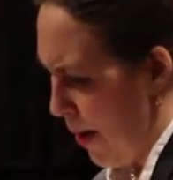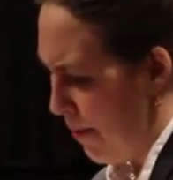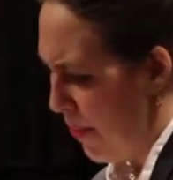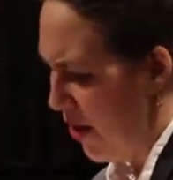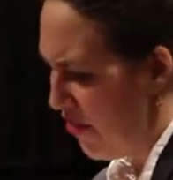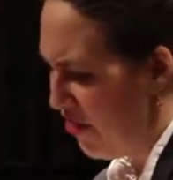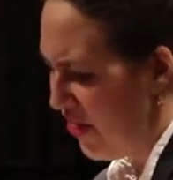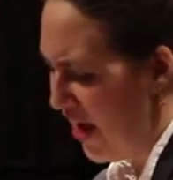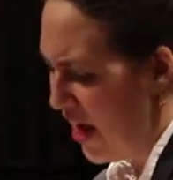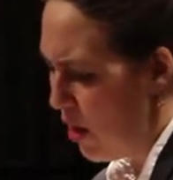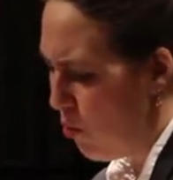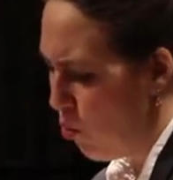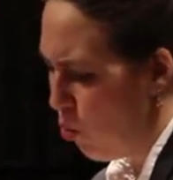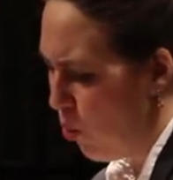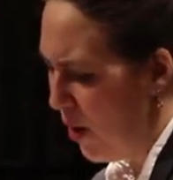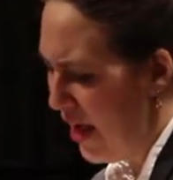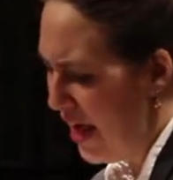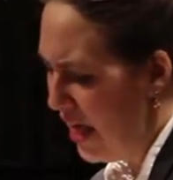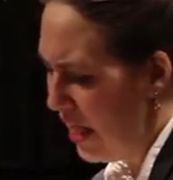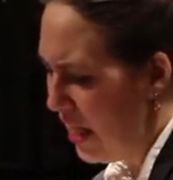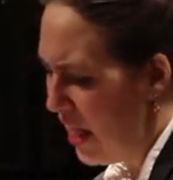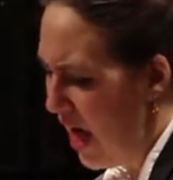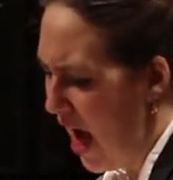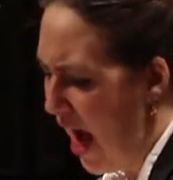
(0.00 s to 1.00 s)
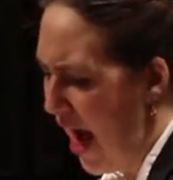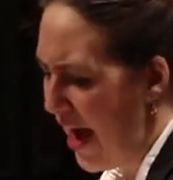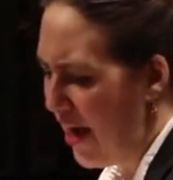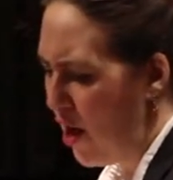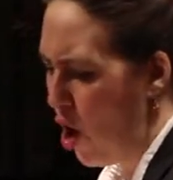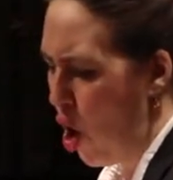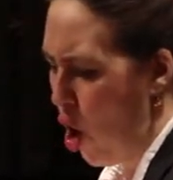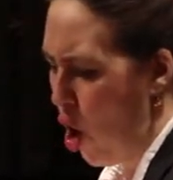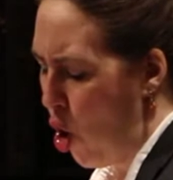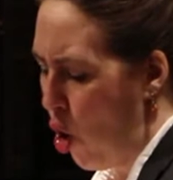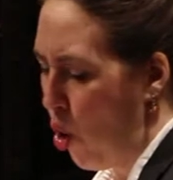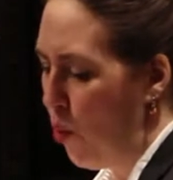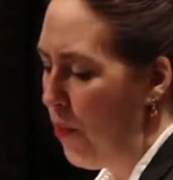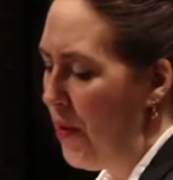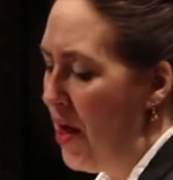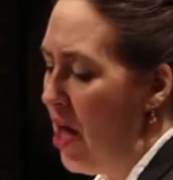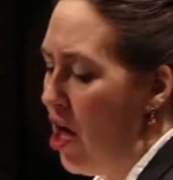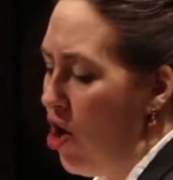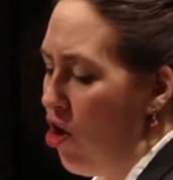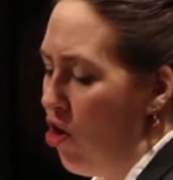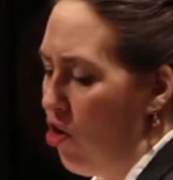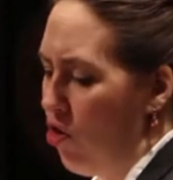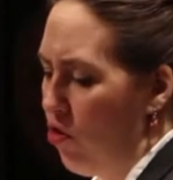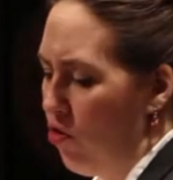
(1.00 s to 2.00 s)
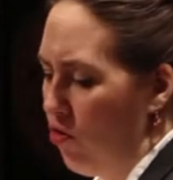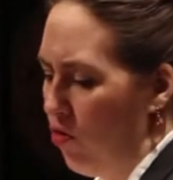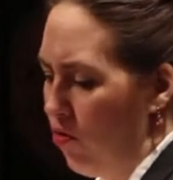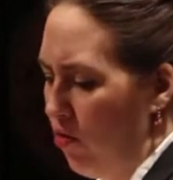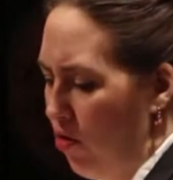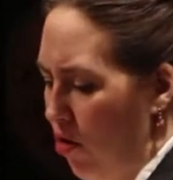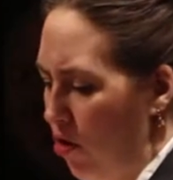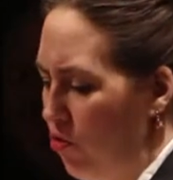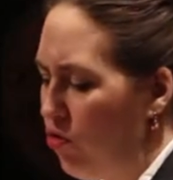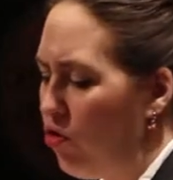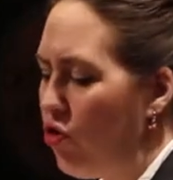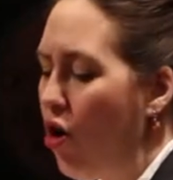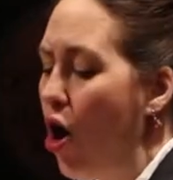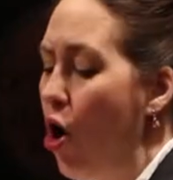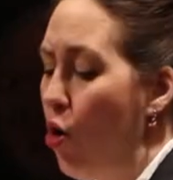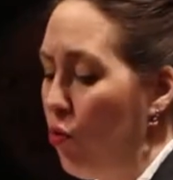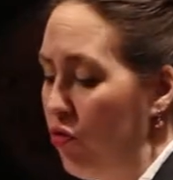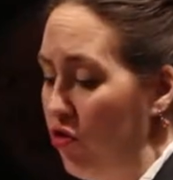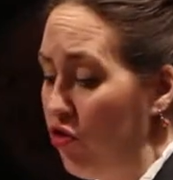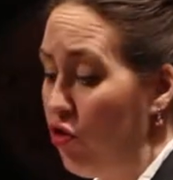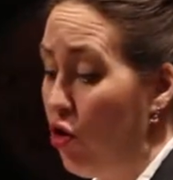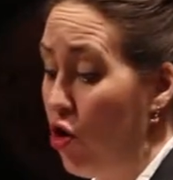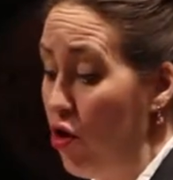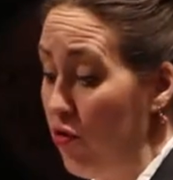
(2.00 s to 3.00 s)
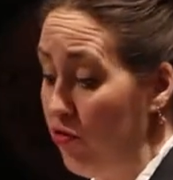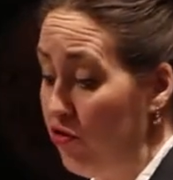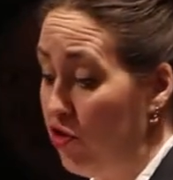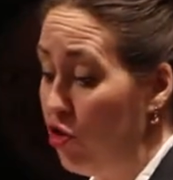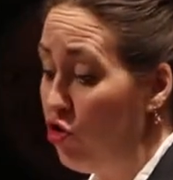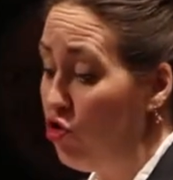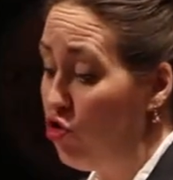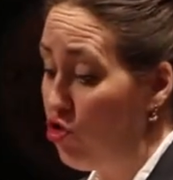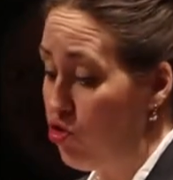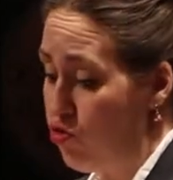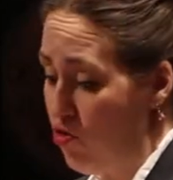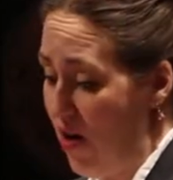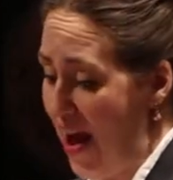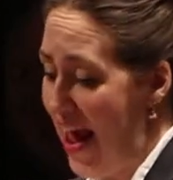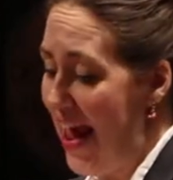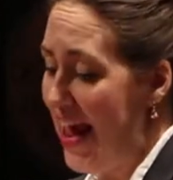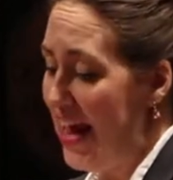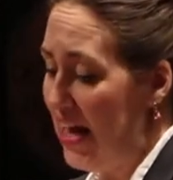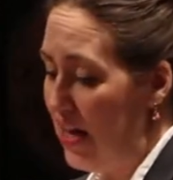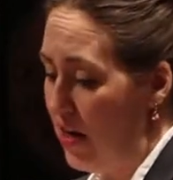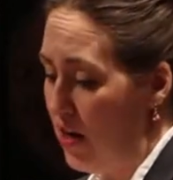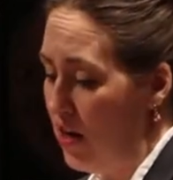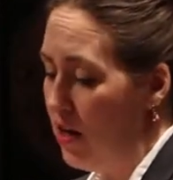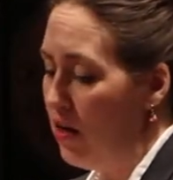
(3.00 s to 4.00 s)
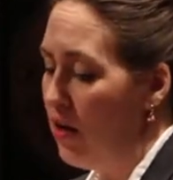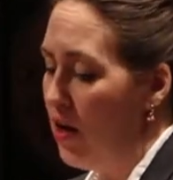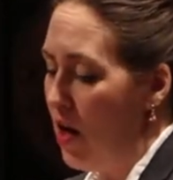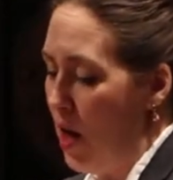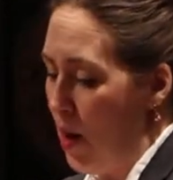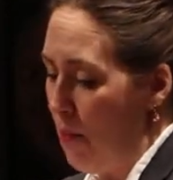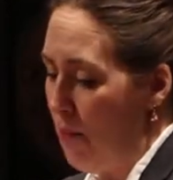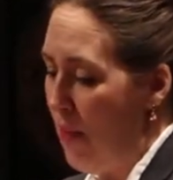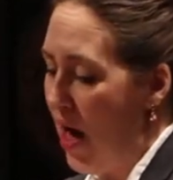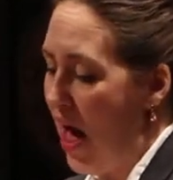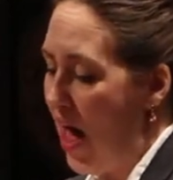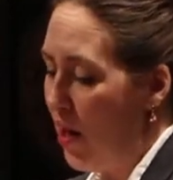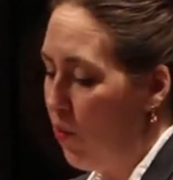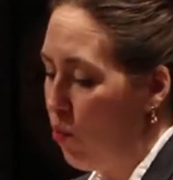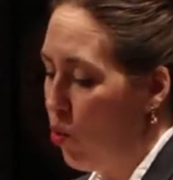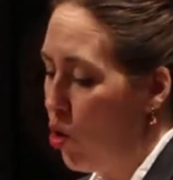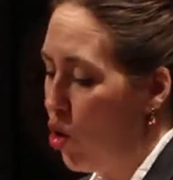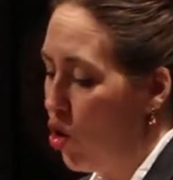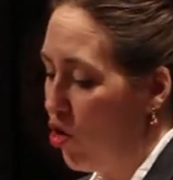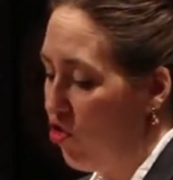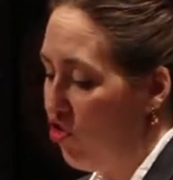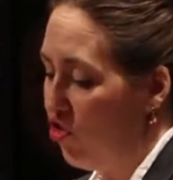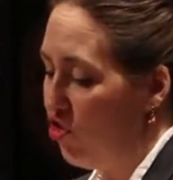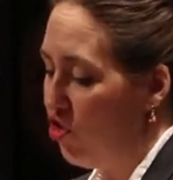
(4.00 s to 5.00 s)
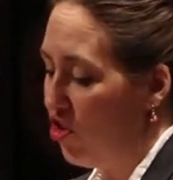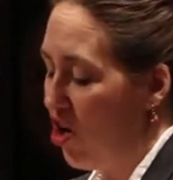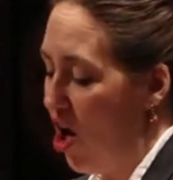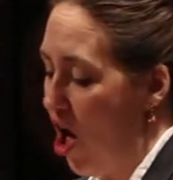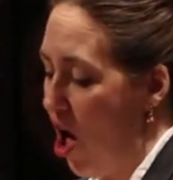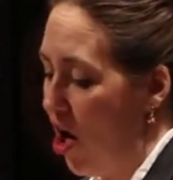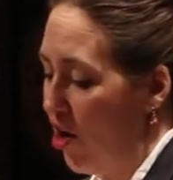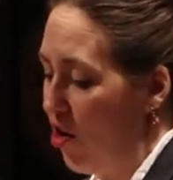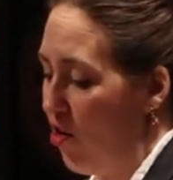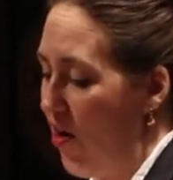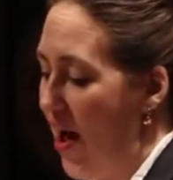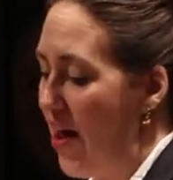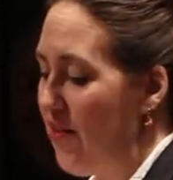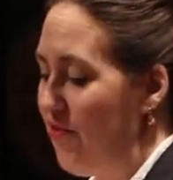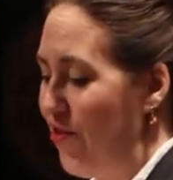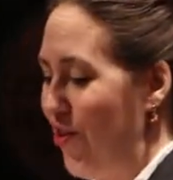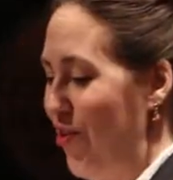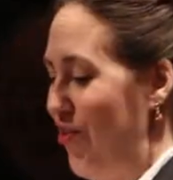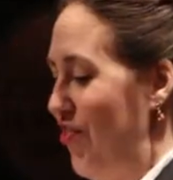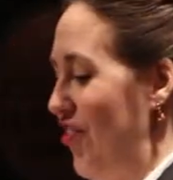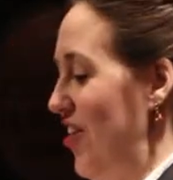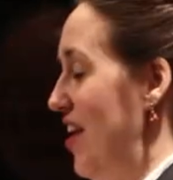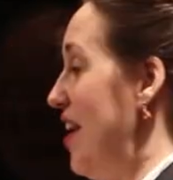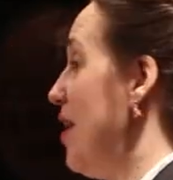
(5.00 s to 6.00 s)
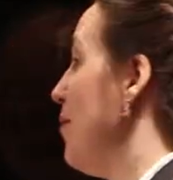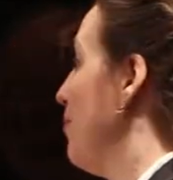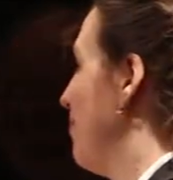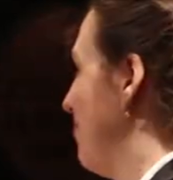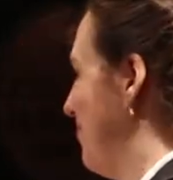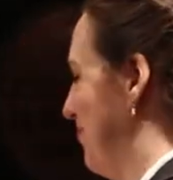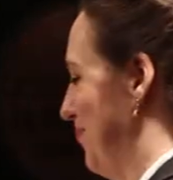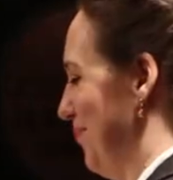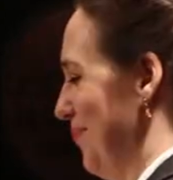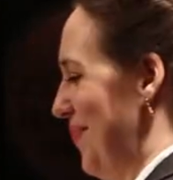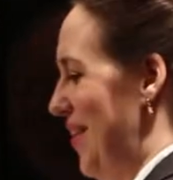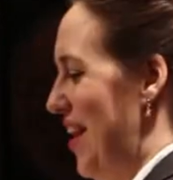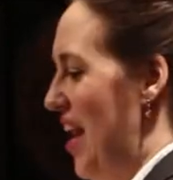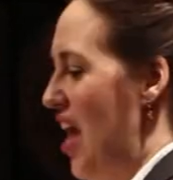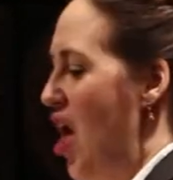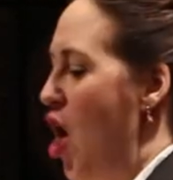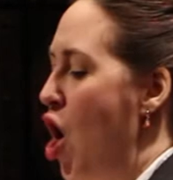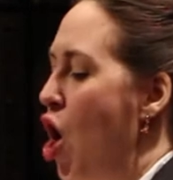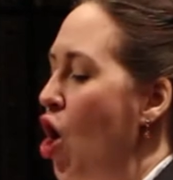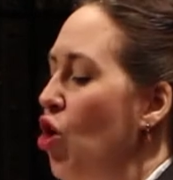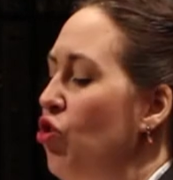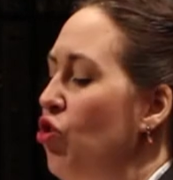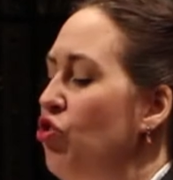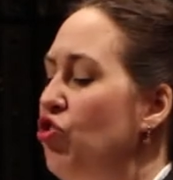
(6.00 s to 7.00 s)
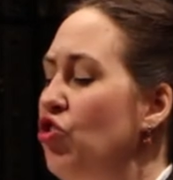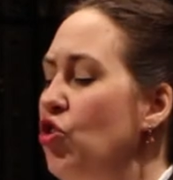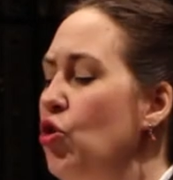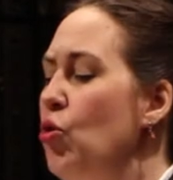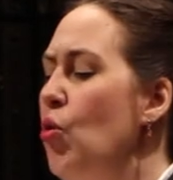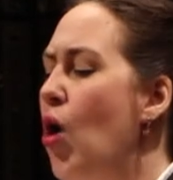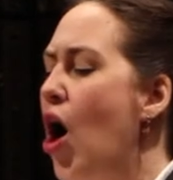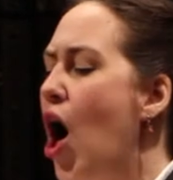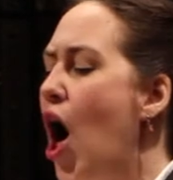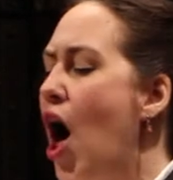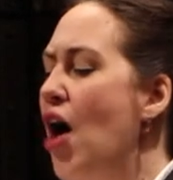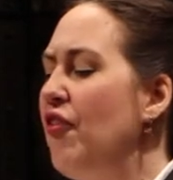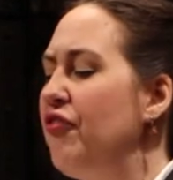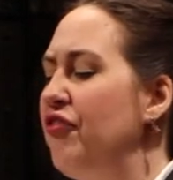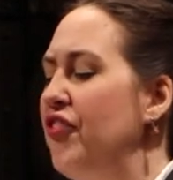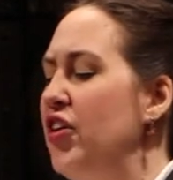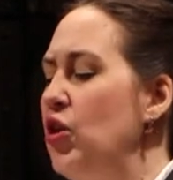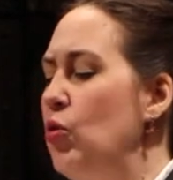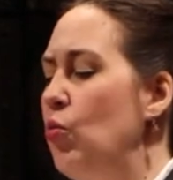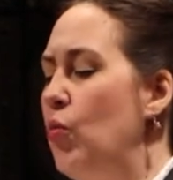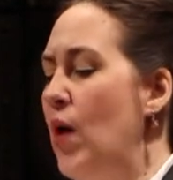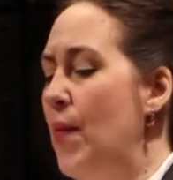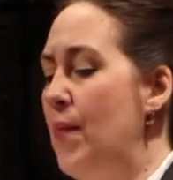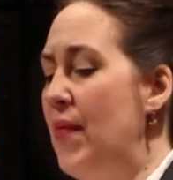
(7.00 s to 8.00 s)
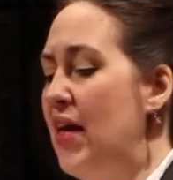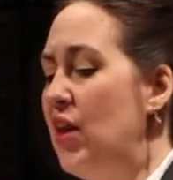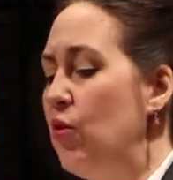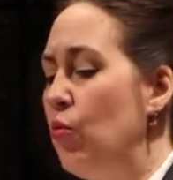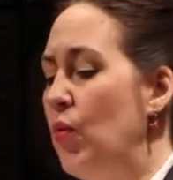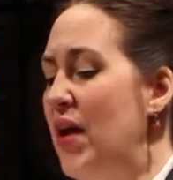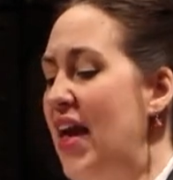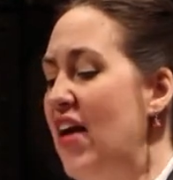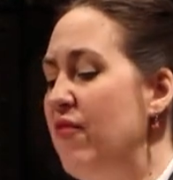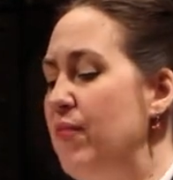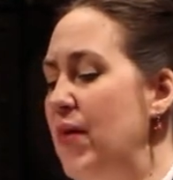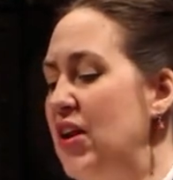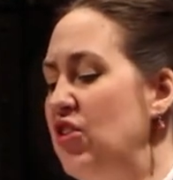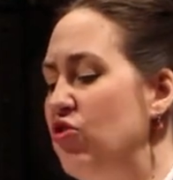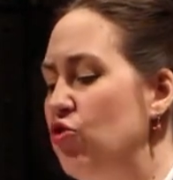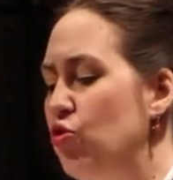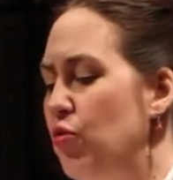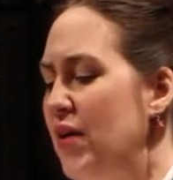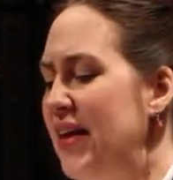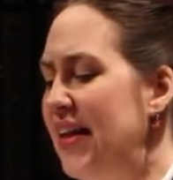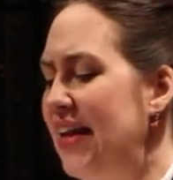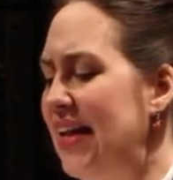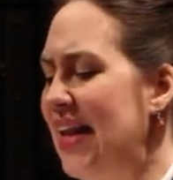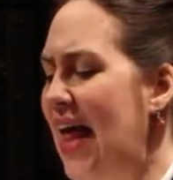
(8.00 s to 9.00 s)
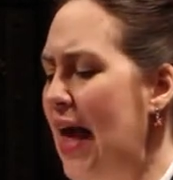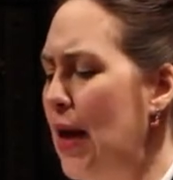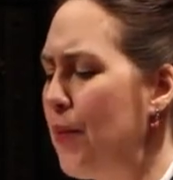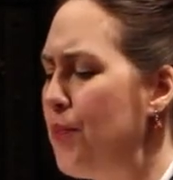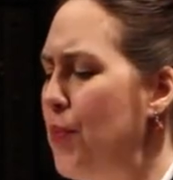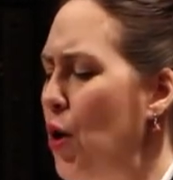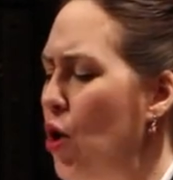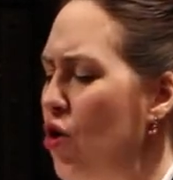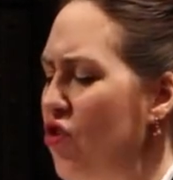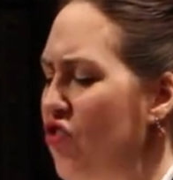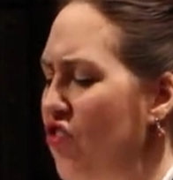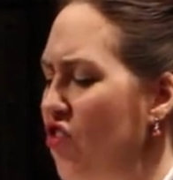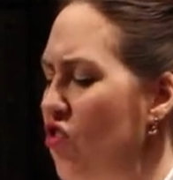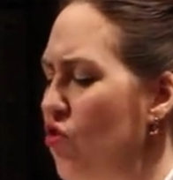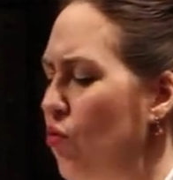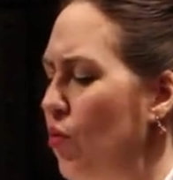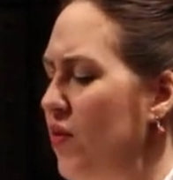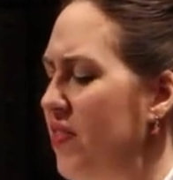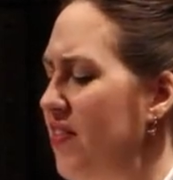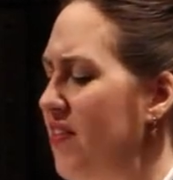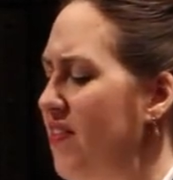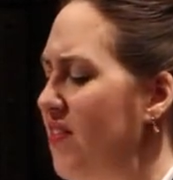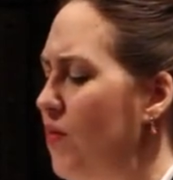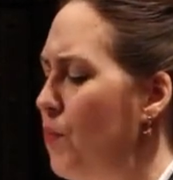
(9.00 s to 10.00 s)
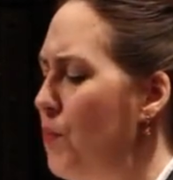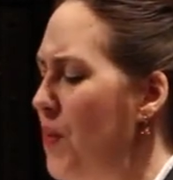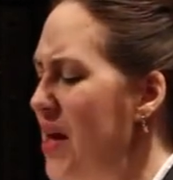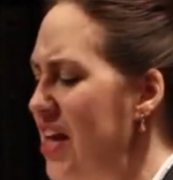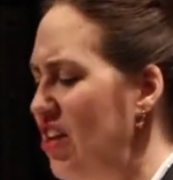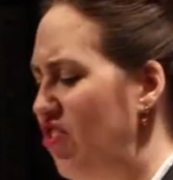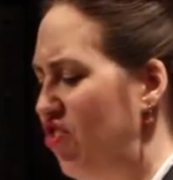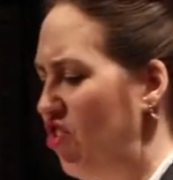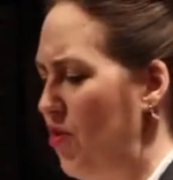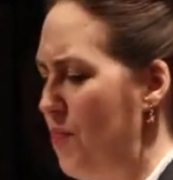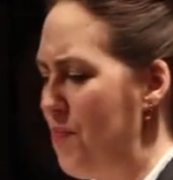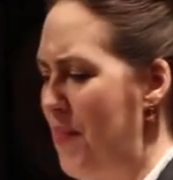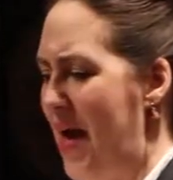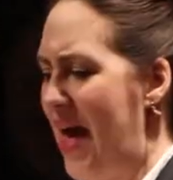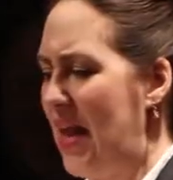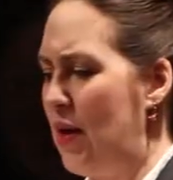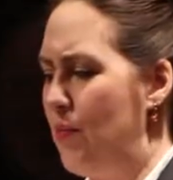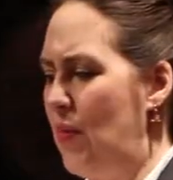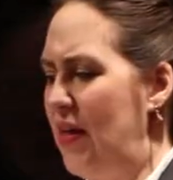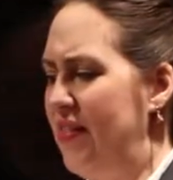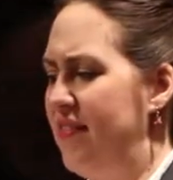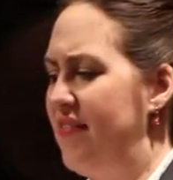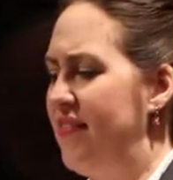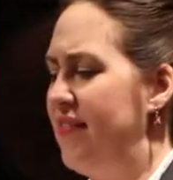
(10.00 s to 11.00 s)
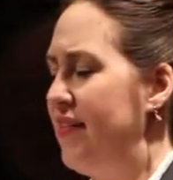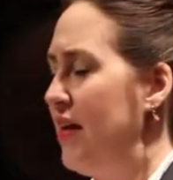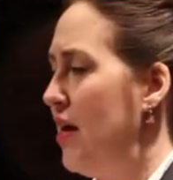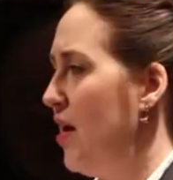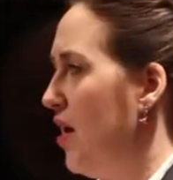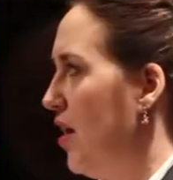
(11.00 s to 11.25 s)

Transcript: But they will, I hope, oh, serve to train my words to conquer adversity. Too often, women, we have been treated like persons with speech impediments.